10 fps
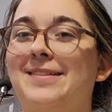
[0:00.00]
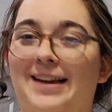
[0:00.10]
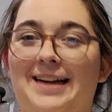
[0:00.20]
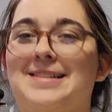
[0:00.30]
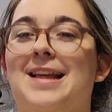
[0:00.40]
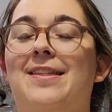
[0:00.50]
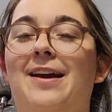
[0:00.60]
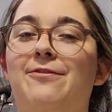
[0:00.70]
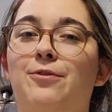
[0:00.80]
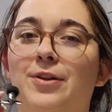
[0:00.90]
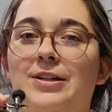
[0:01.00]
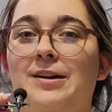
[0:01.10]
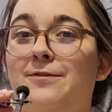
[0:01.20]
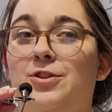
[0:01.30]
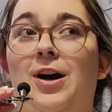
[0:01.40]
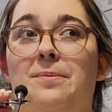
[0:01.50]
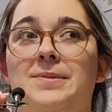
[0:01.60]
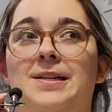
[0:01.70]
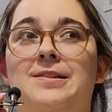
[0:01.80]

like I said, they have really tough jobs.